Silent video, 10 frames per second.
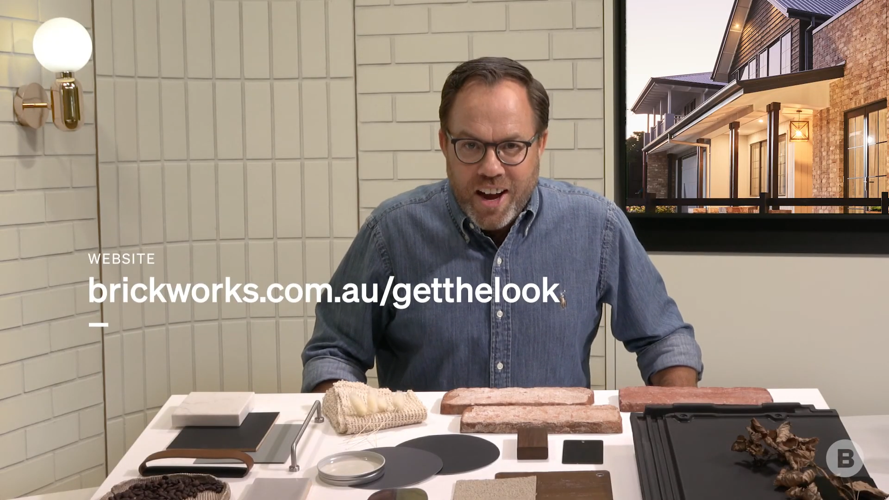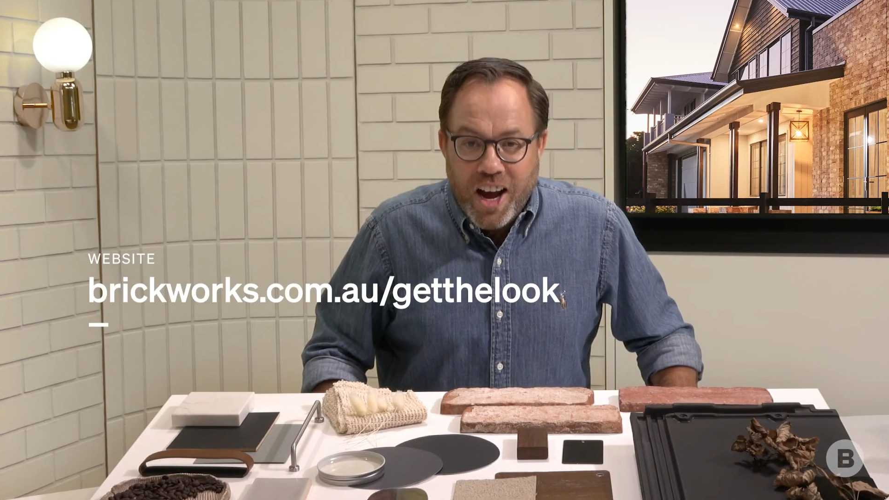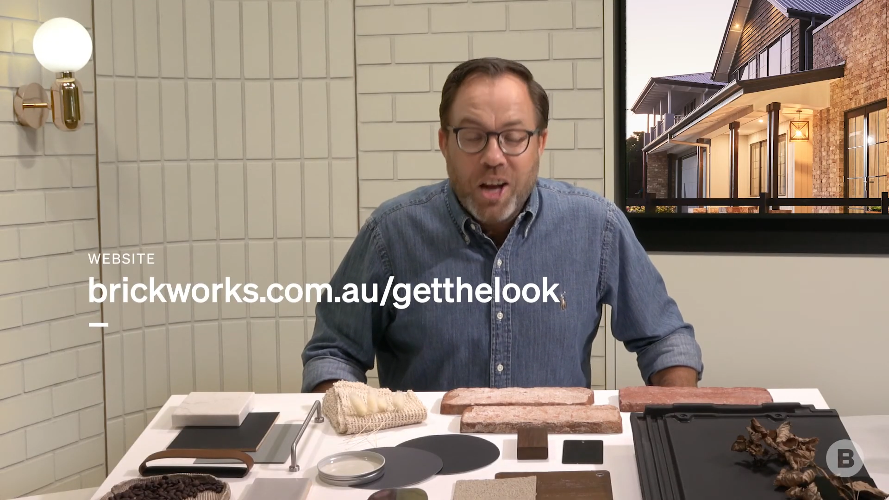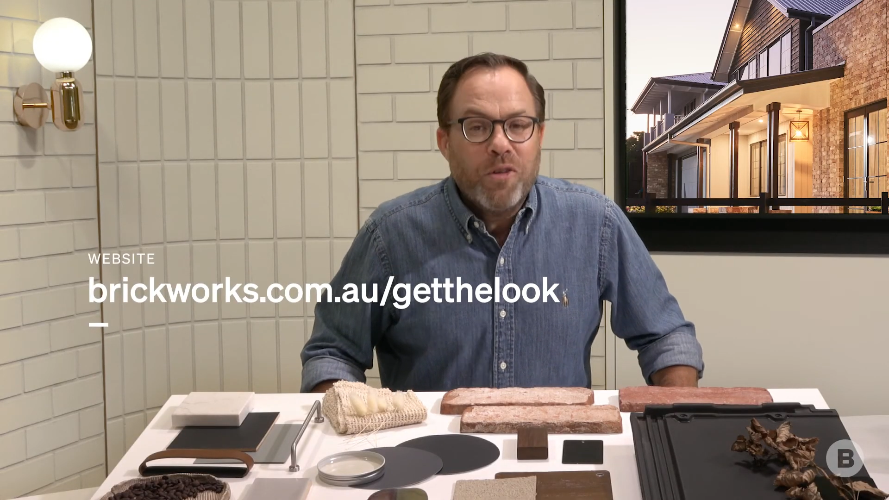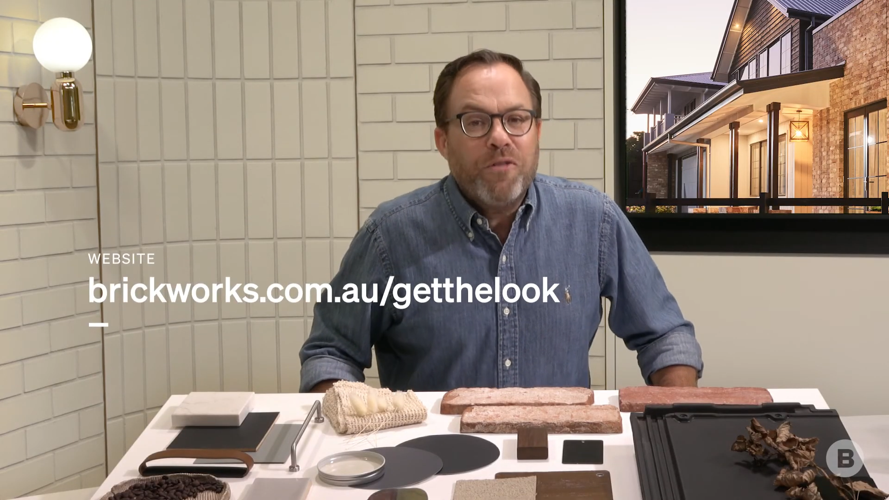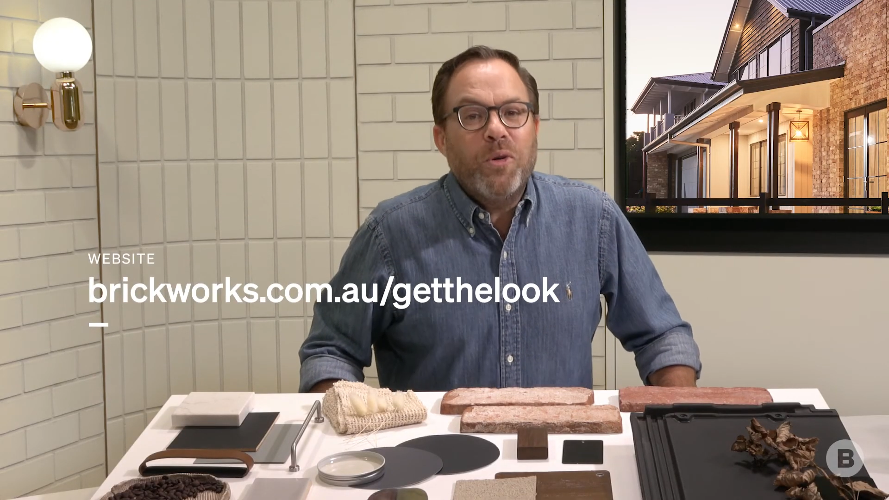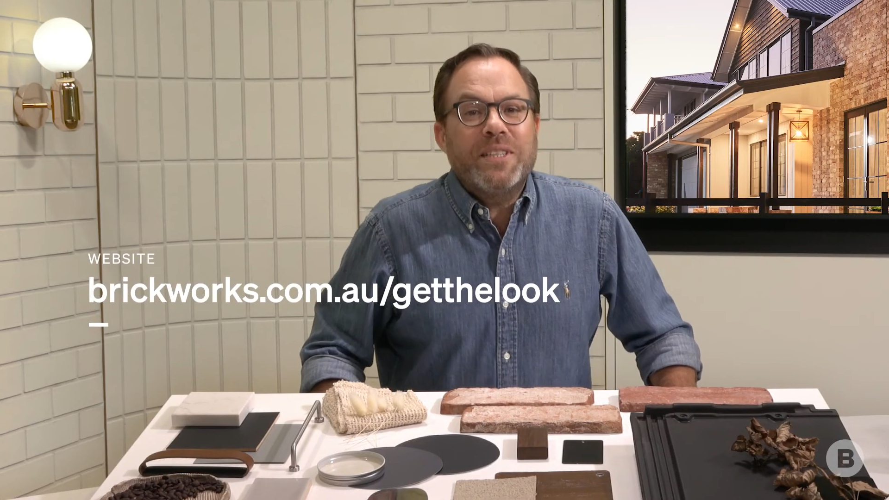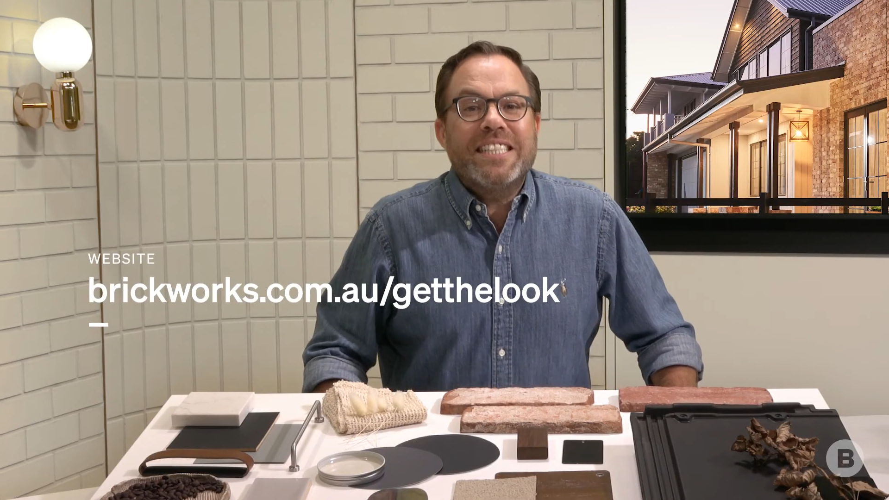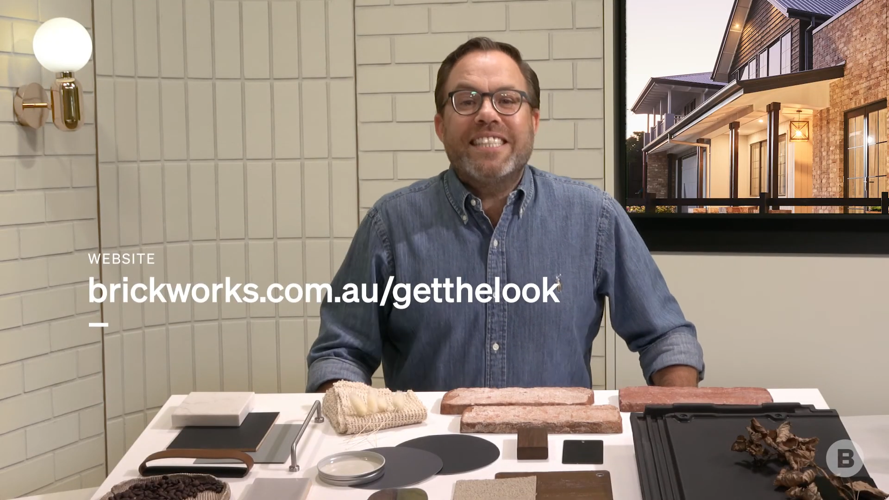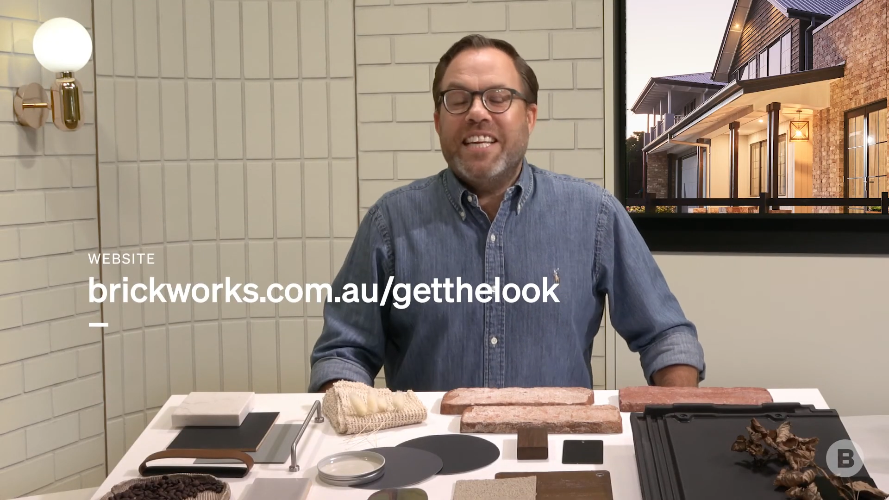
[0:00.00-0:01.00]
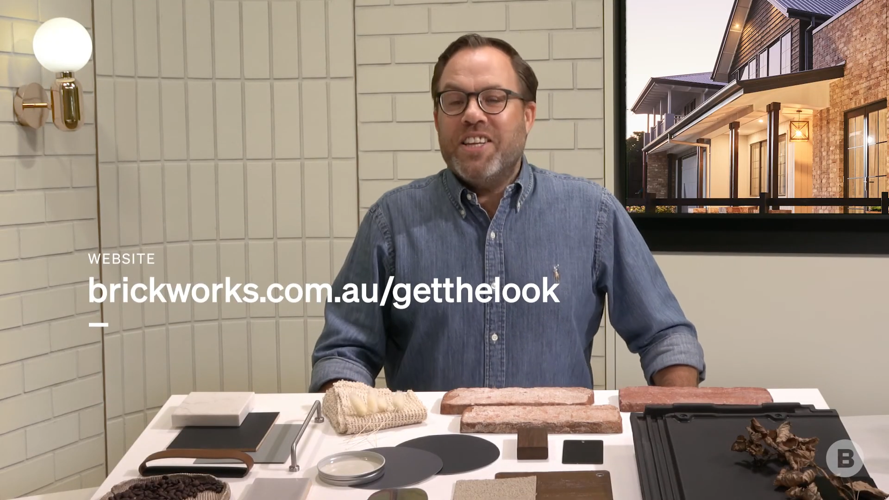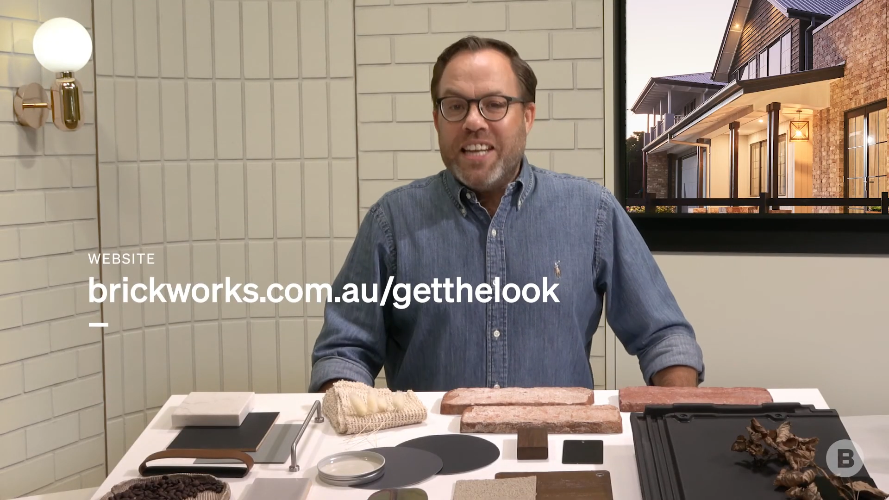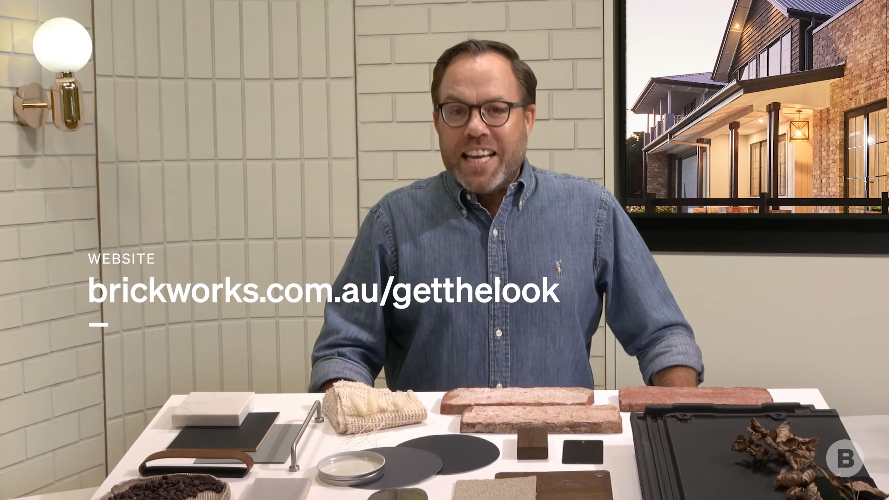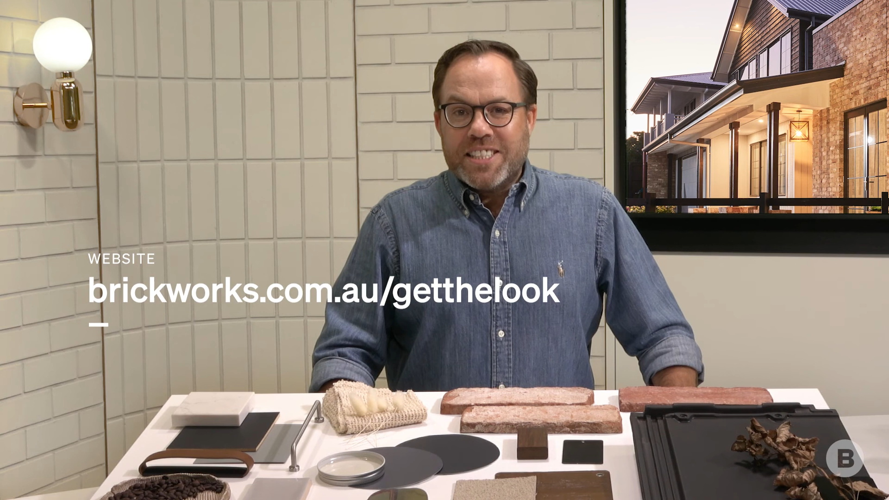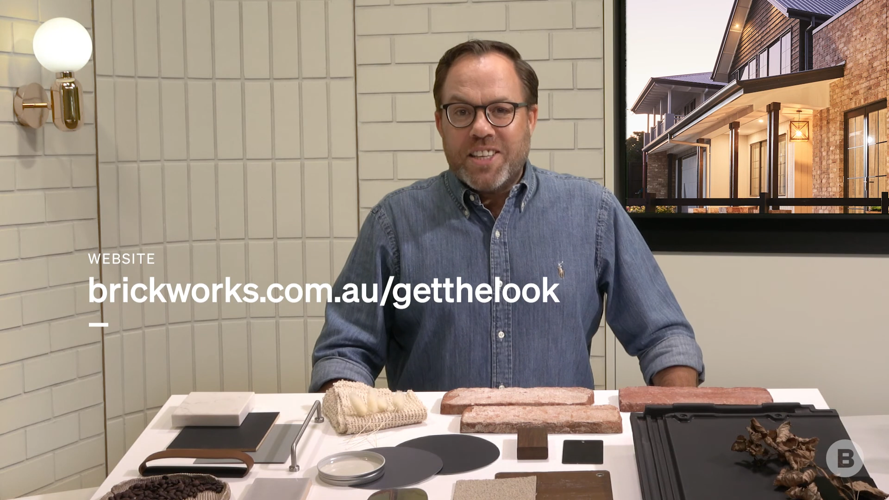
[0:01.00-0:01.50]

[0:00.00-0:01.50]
I look forward to seeing you next